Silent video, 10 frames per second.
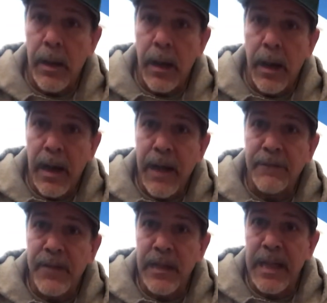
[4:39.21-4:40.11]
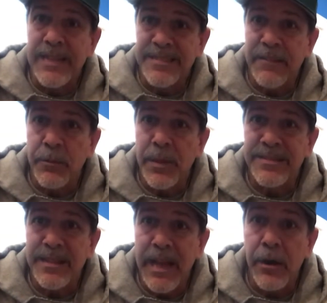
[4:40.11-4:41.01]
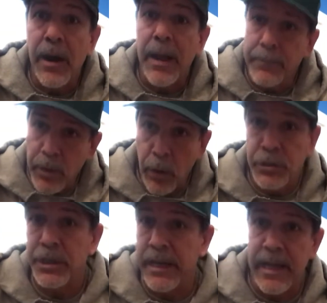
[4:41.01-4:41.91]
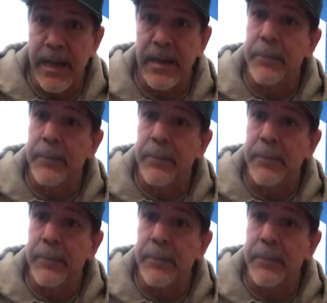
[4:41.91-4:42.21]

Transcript: I feel like 7 months later, I'm coaching again.